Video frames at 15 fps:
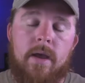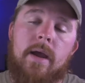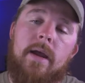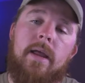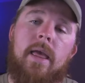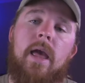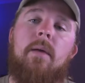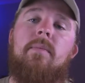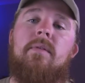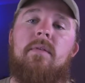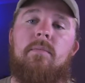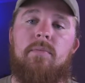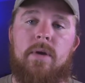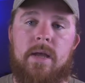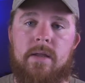Gab is a
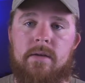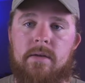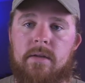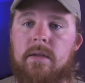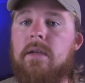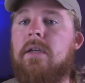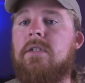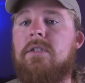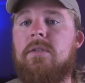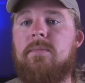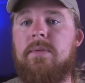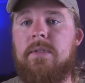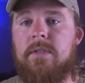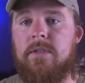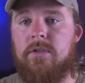brand. It should
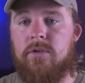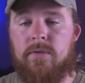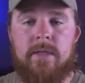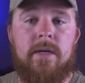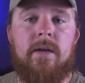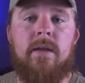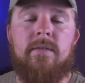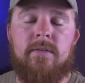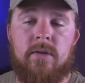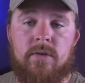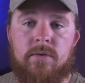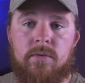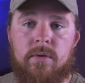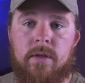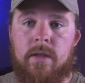be treated as
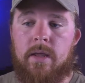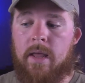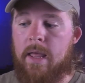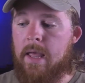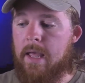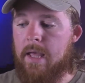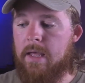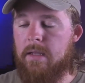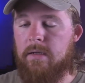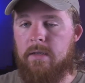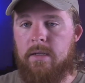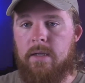so, and